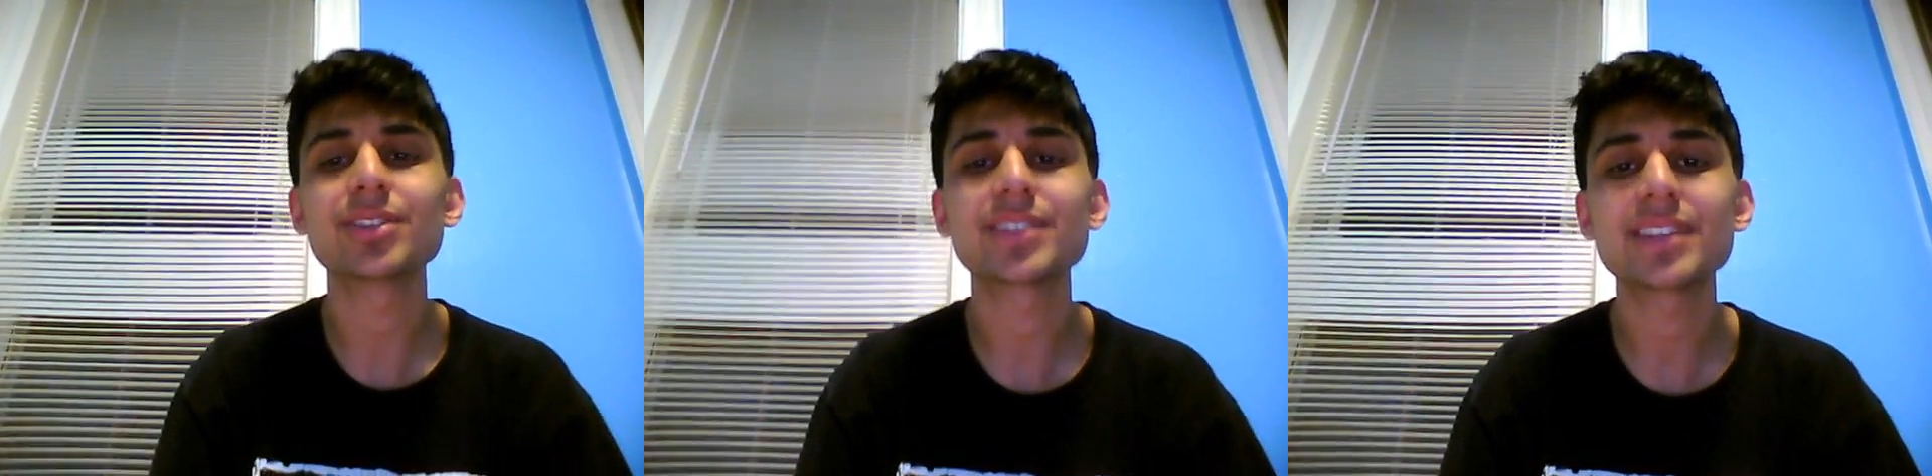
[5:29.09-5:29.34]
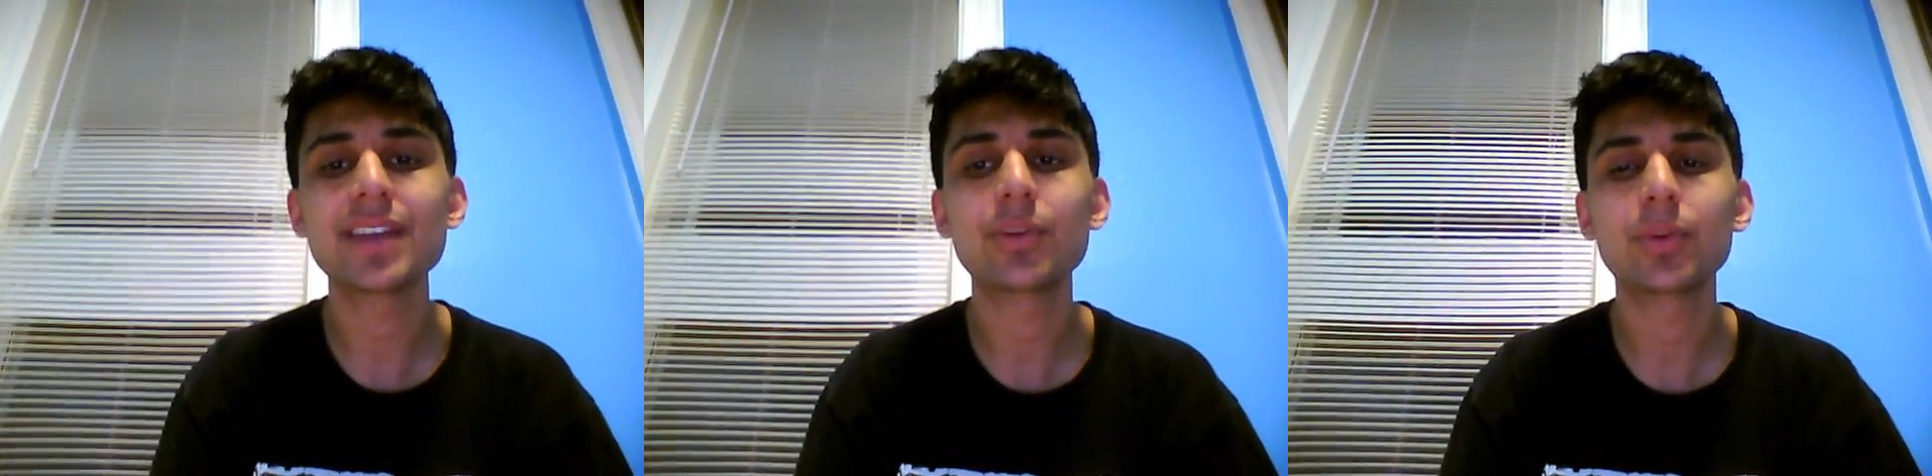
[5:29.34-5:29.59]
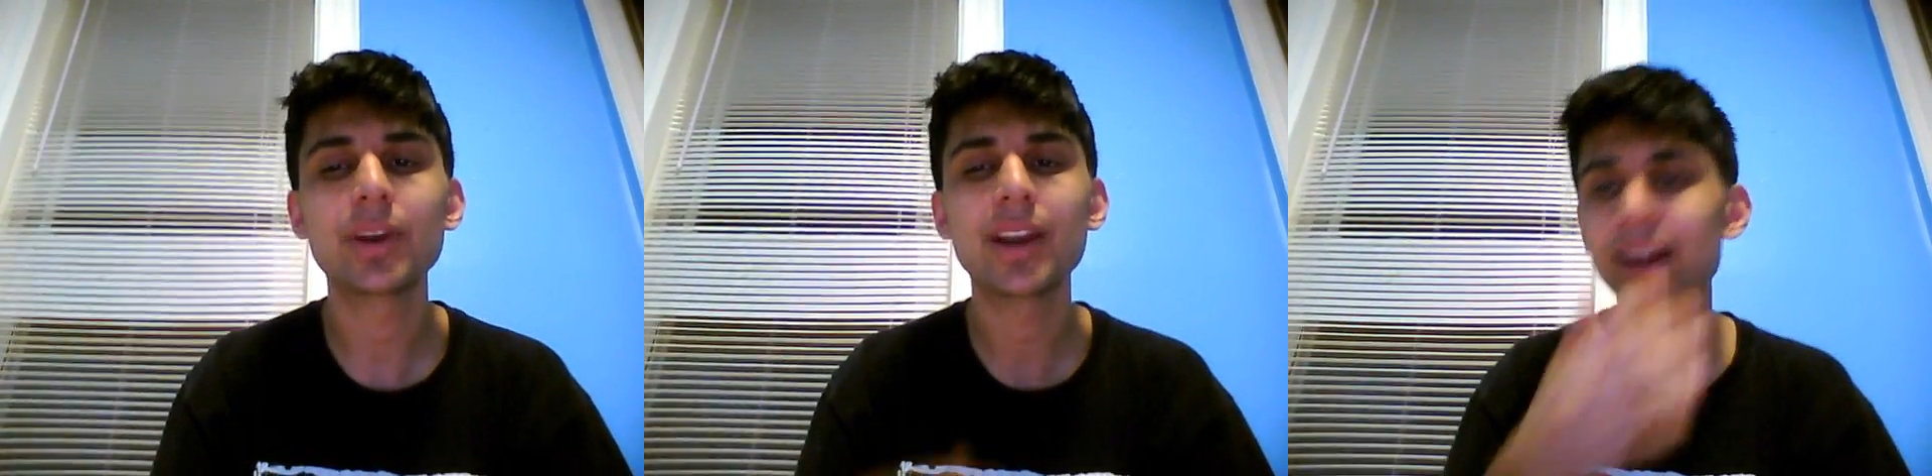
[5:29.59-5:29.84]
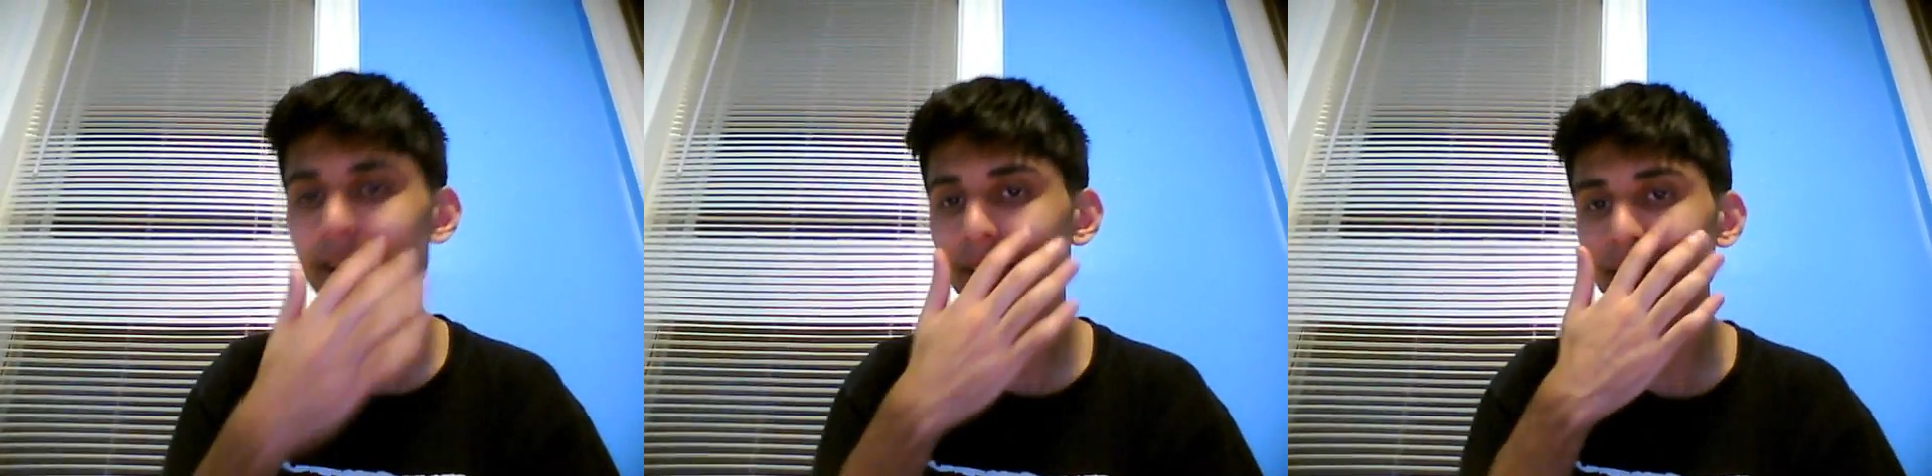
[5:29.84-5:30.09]
7 when
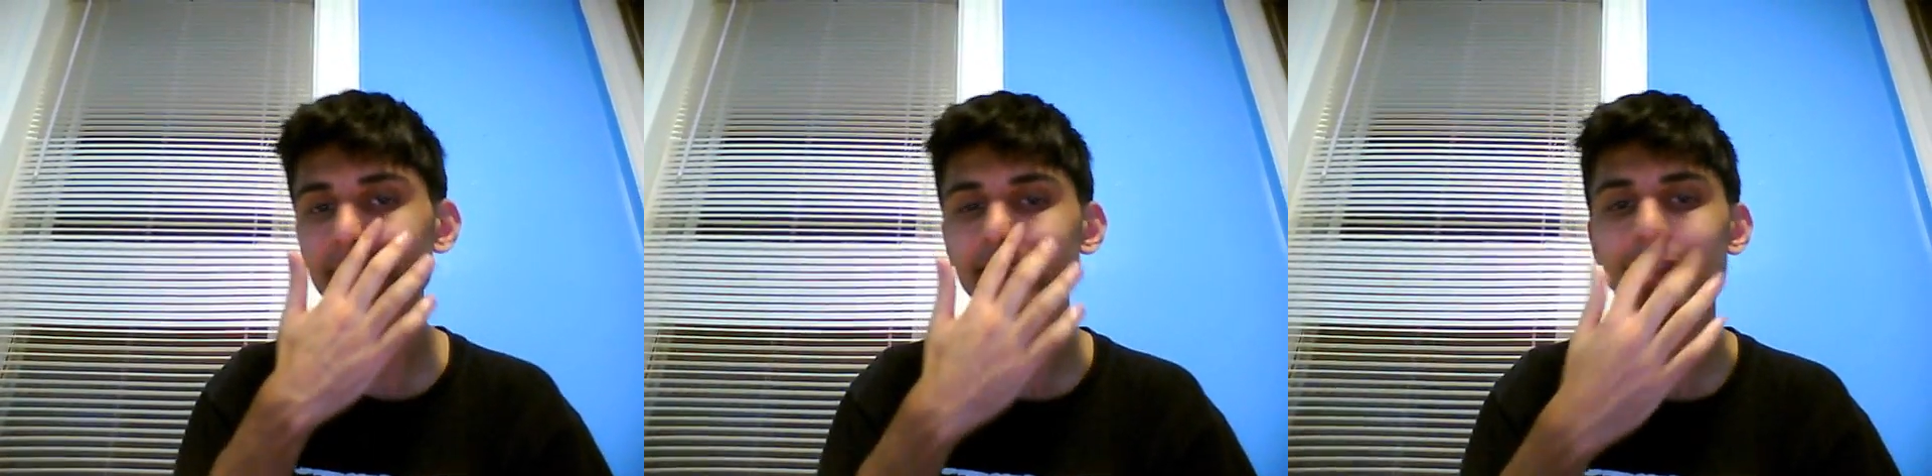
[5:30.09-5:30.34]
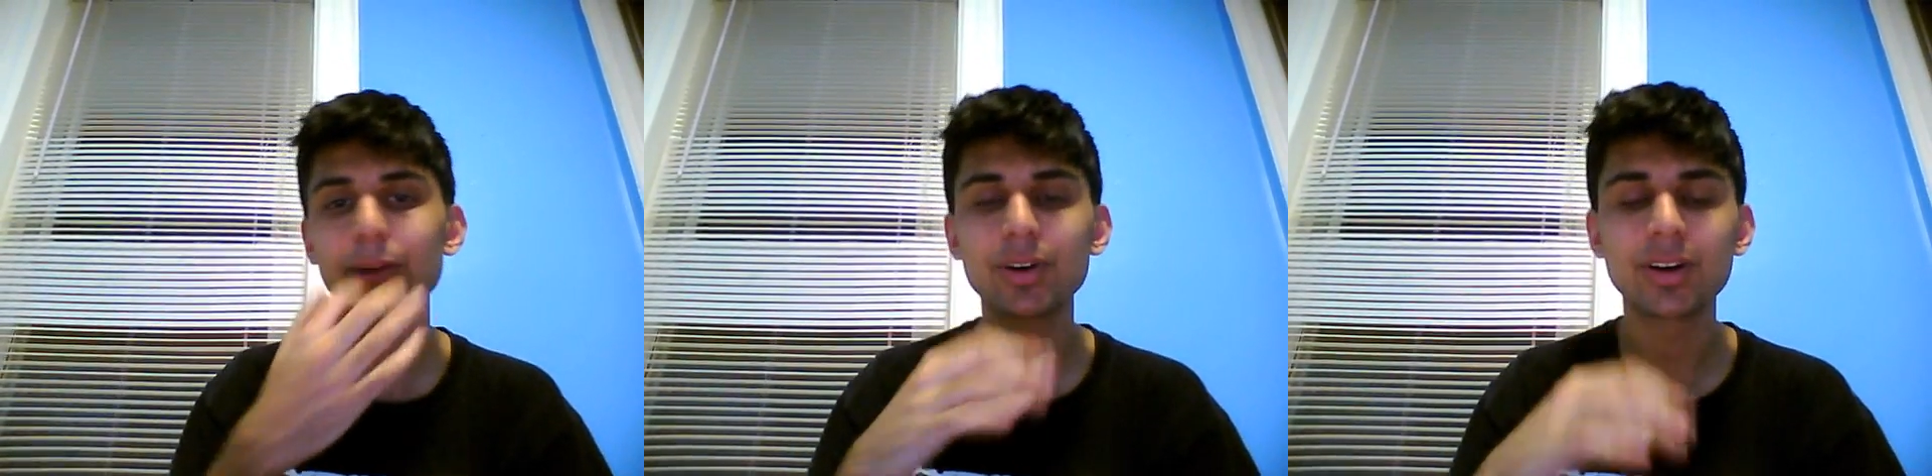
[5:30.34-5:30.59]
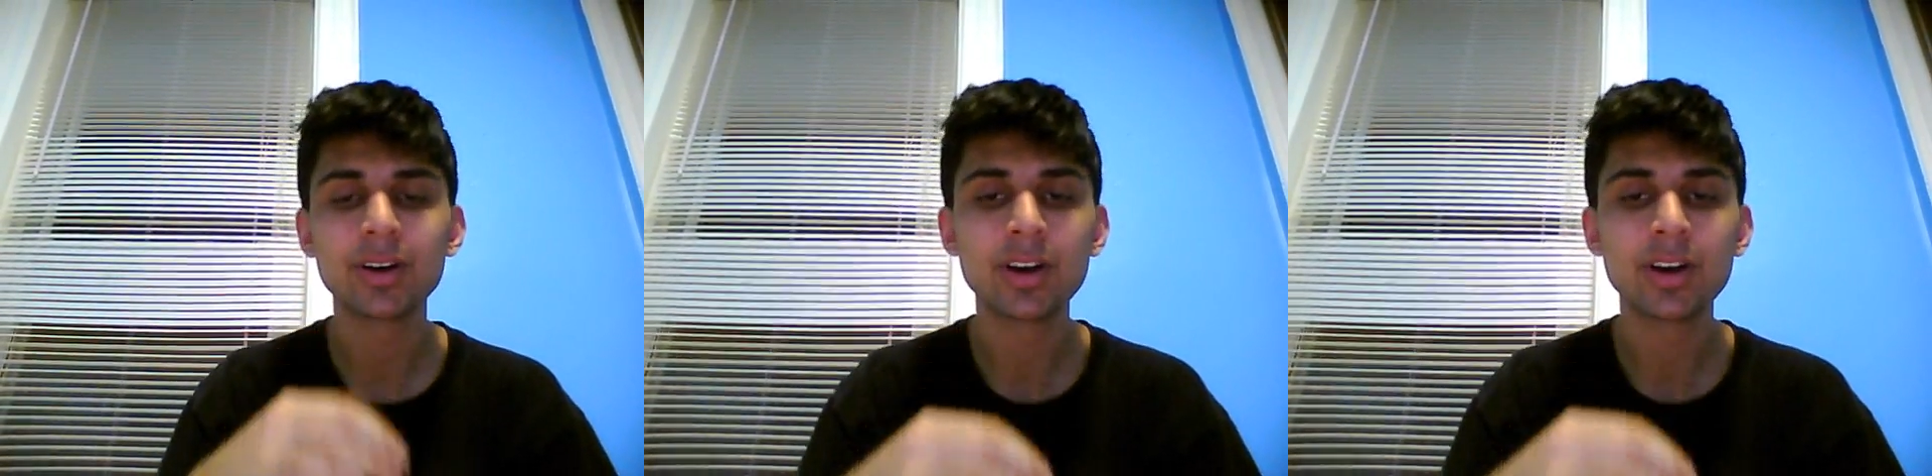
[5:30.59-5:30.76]
I heard that they were